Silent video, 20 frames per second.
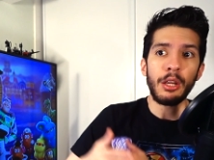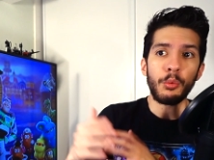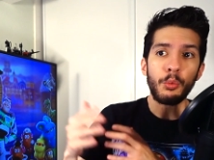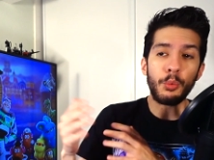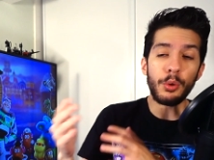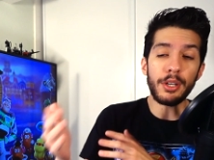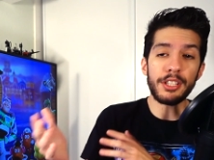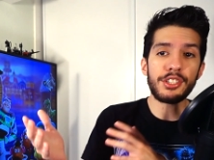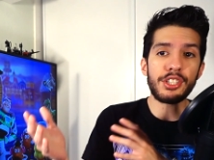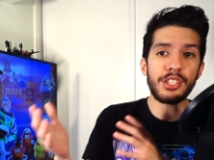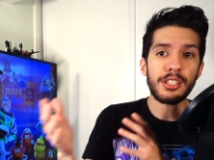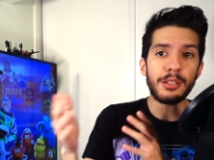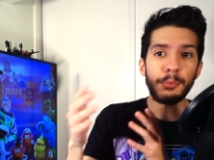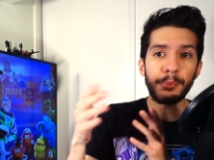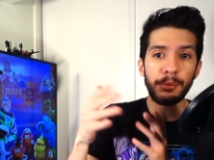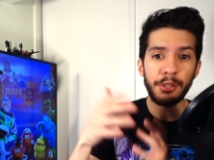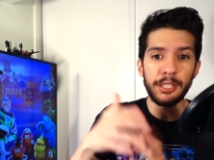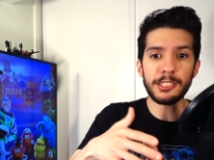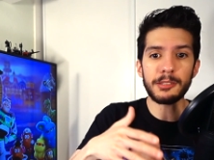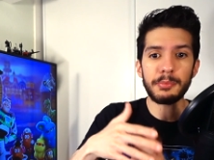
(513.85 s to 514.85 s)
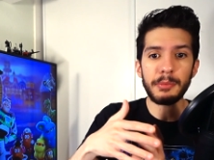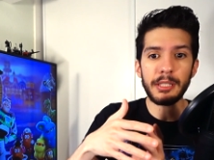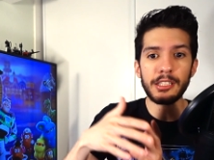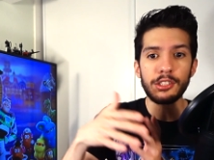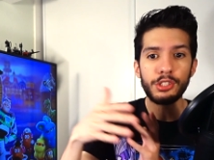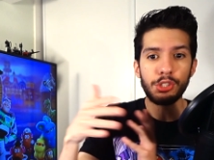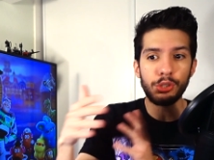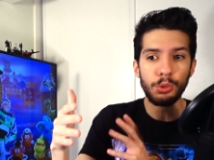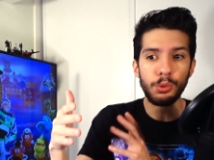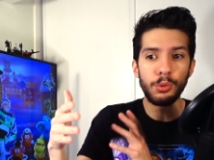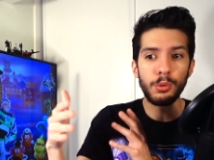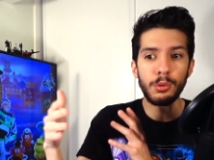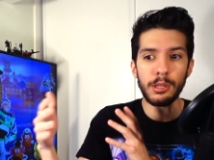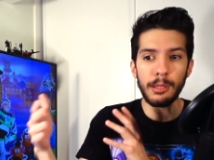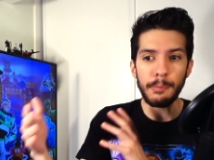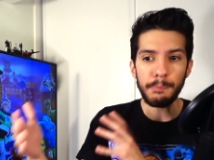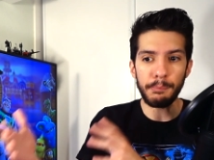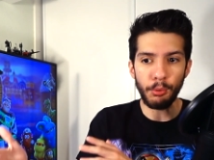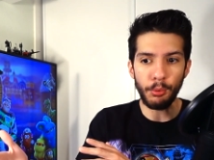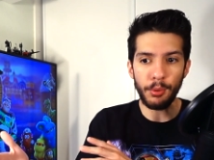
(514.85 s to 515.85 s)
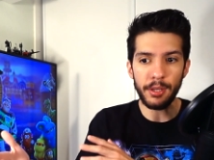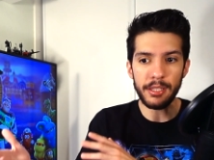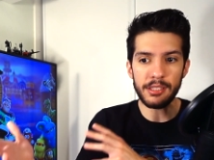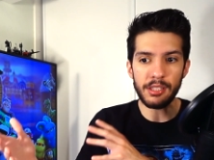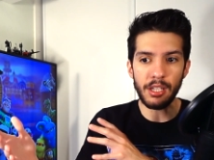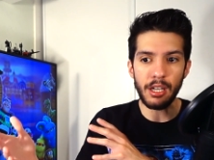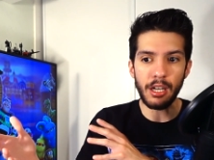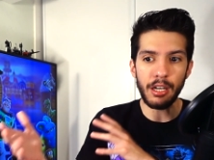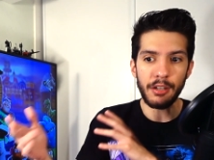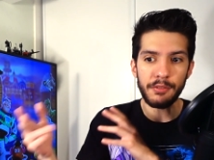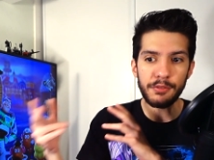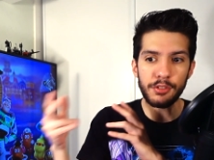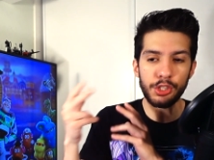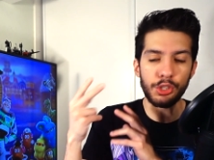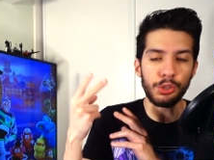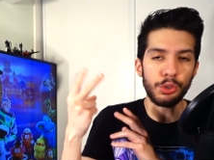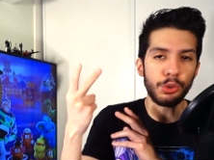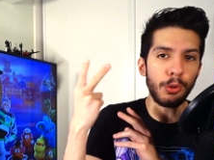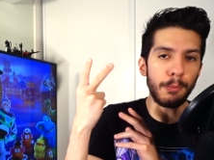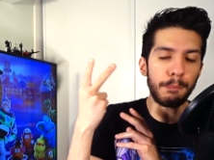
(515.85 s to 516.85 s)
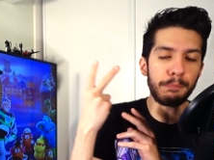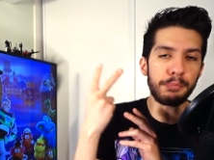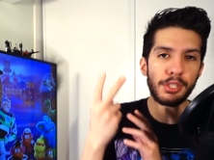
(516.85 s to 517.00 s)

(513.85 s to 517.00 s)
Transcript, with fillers: Which brings me to the point of two